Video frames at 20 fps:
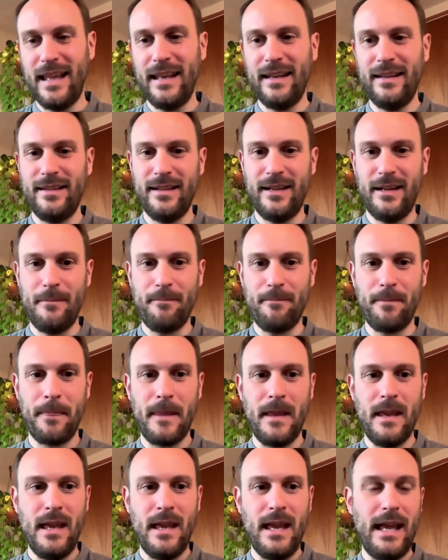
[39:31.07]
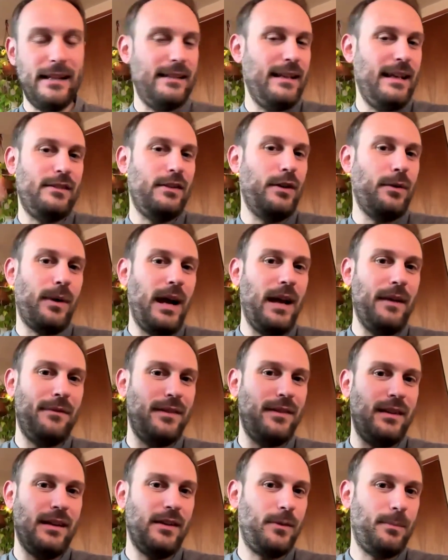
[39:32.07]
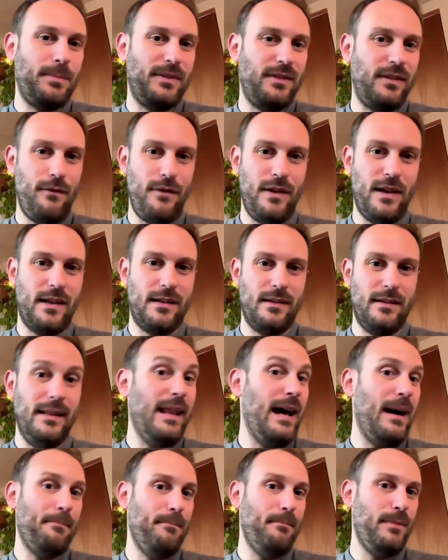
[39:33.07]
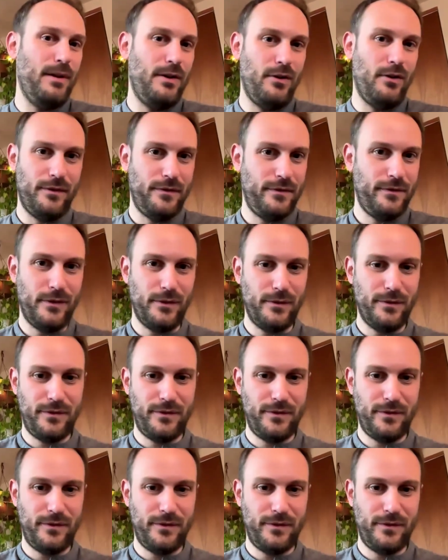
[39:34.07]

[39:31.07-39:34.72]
and that derives in a specific number of